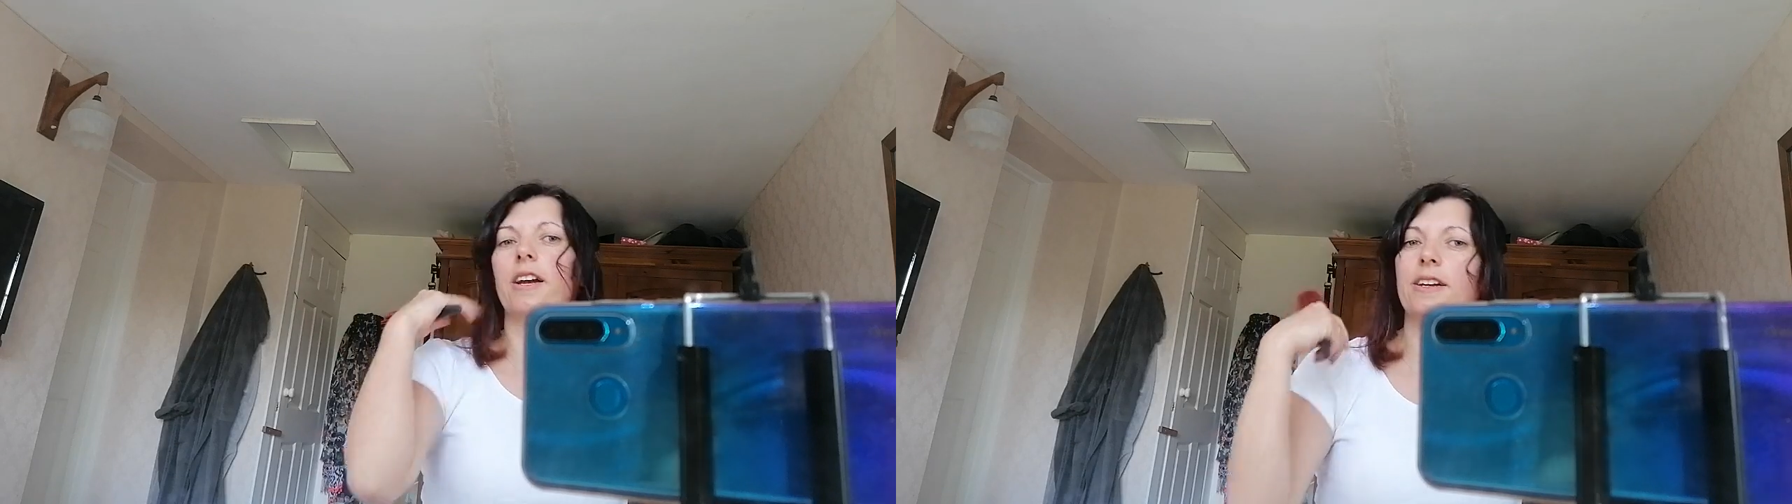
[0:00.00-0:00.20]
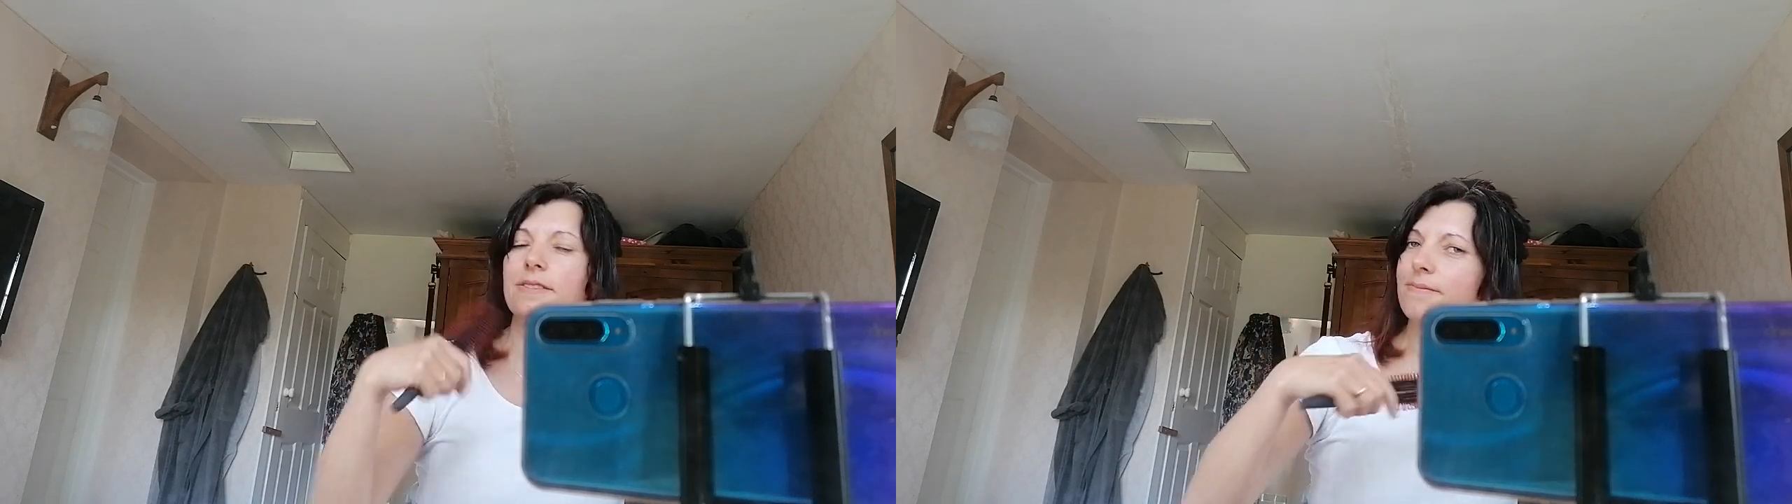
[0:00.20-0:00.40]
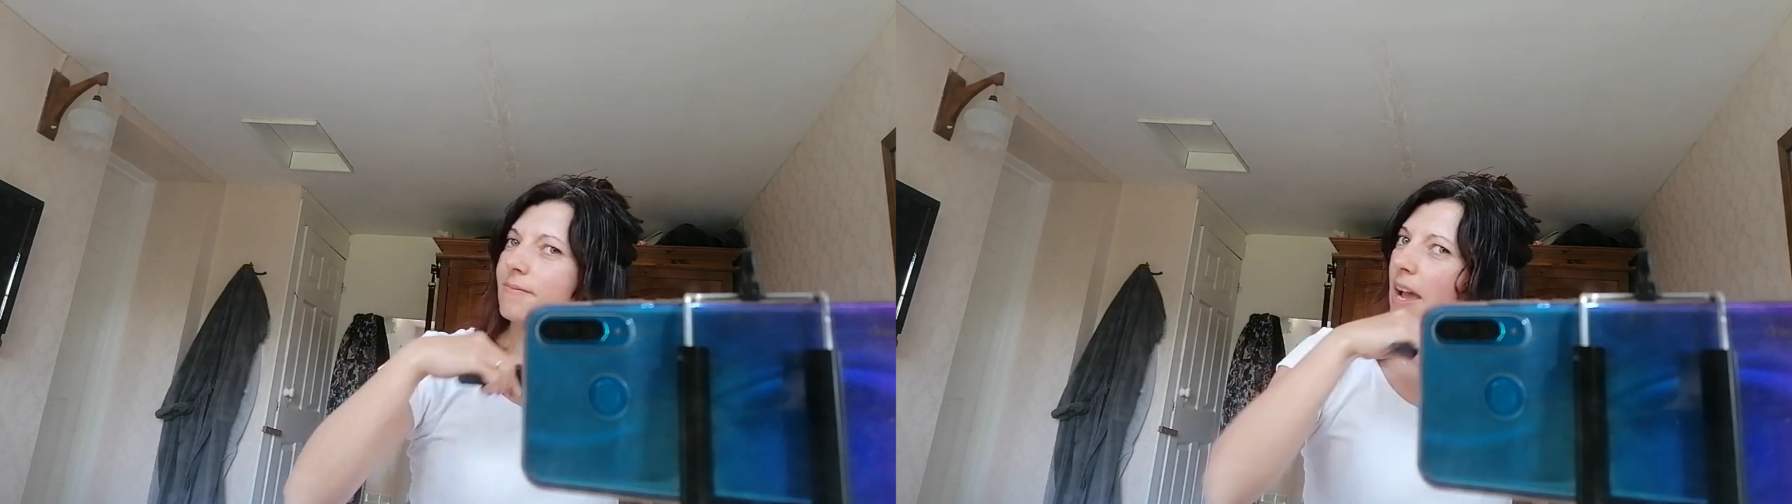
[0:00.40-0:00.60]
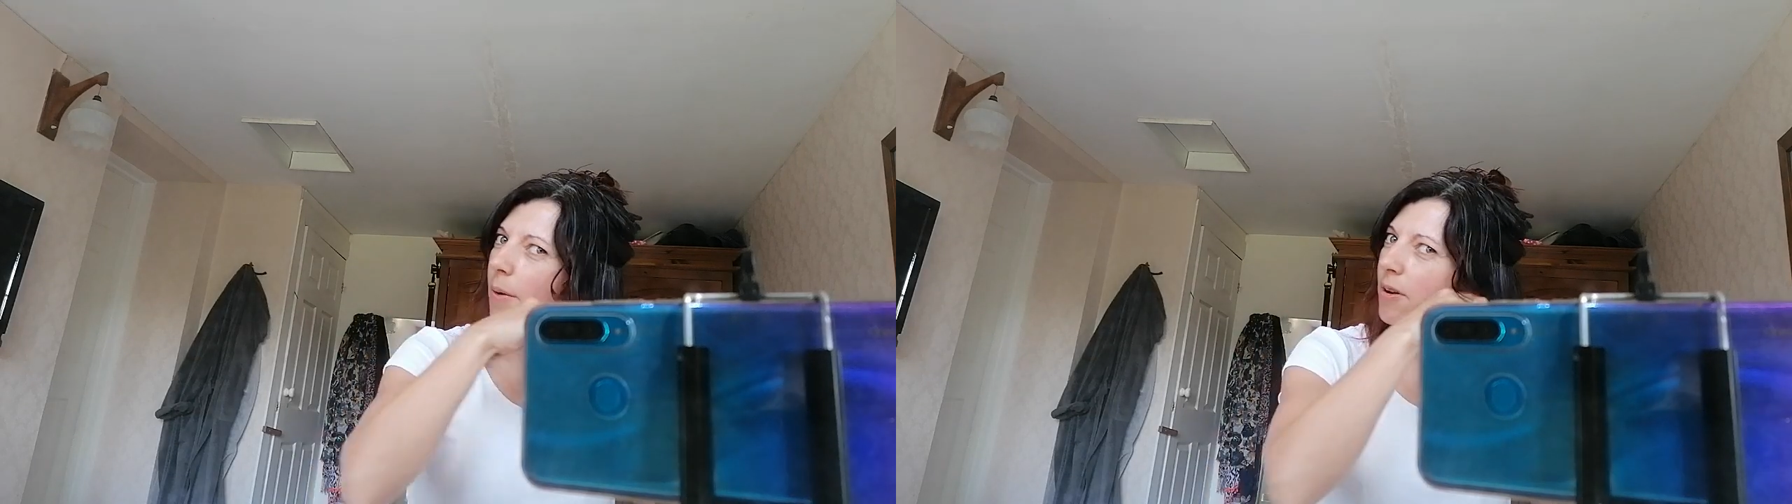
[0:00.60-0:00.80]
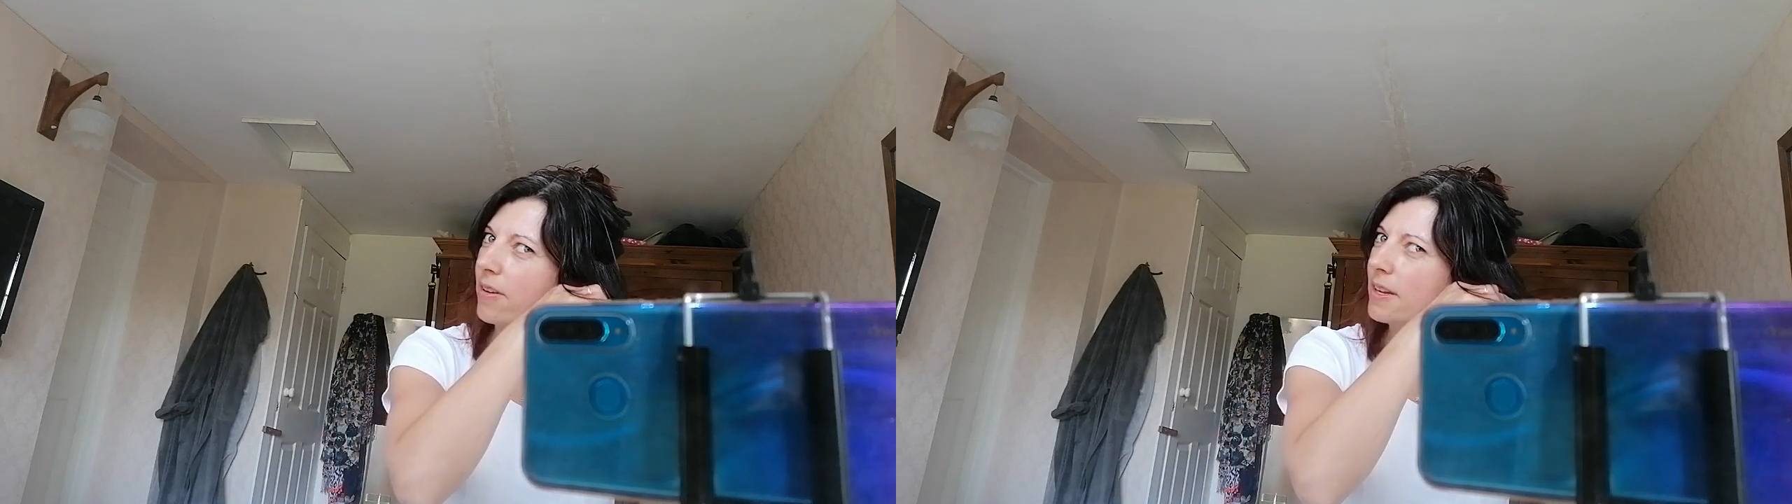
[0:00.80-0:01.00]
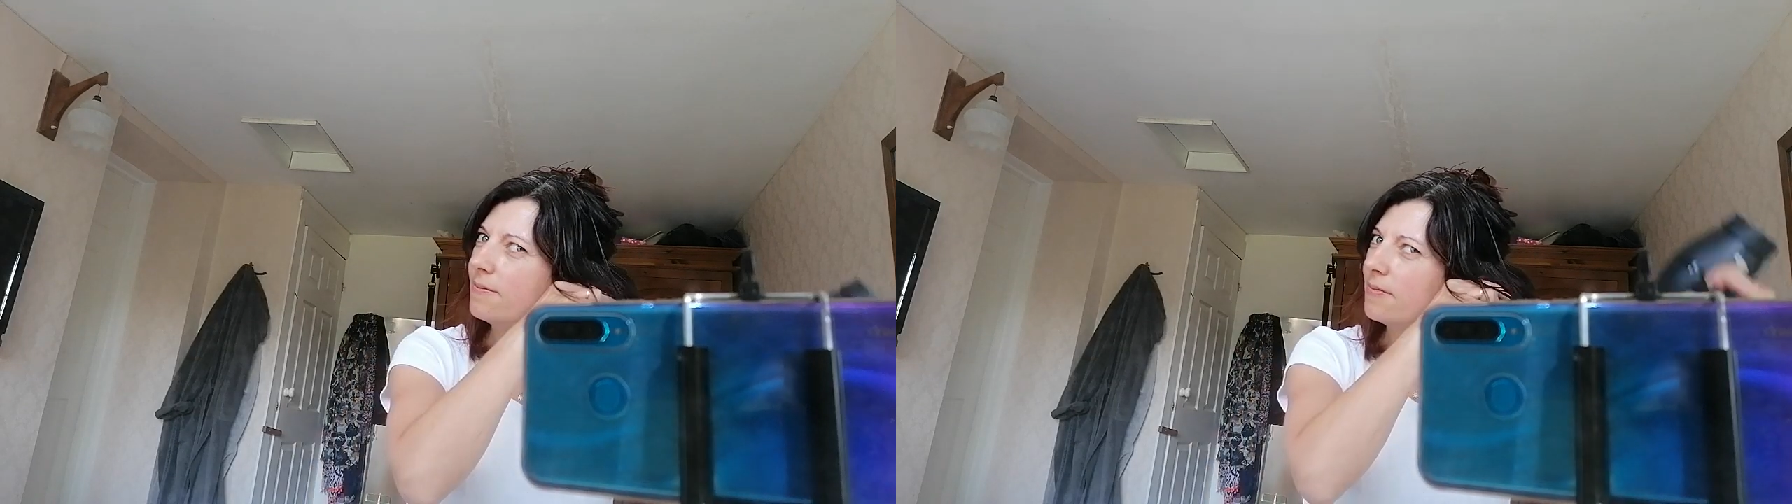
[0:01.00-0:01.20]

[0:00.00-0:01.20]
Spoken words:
iron, however,